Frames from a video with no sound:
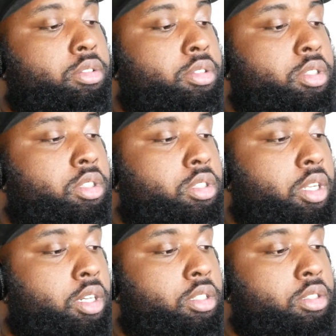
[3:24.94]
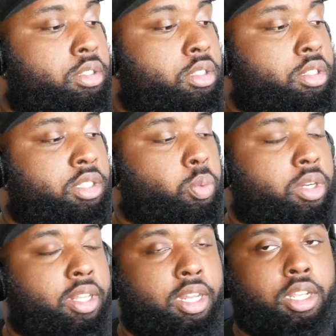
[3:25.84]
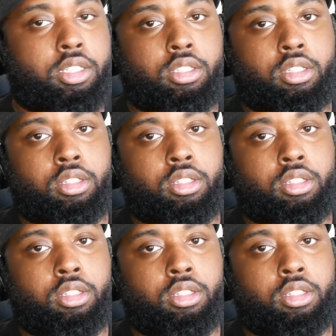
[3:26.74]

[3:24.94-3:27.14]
shit. This where the lady is?